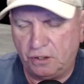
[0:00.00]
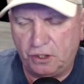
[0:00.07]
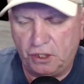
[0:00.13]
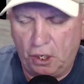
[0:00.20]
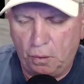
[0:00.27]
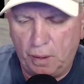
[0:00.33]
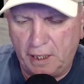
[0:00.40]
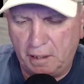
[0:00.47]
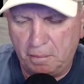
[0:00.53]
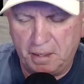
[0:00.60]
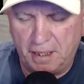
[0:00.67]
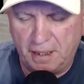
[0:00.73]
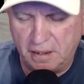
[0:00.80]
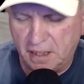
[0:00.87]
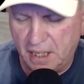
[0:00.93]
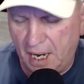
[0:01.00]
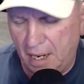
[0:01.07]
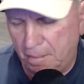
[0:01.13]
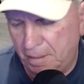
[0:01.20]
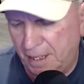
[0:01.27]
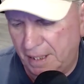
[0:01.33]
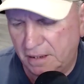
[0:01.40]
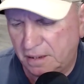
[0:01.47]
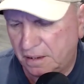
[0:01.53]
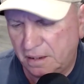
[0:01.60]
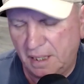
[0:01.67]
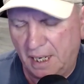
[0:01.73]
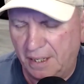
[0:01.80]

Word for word: show anybody's comments.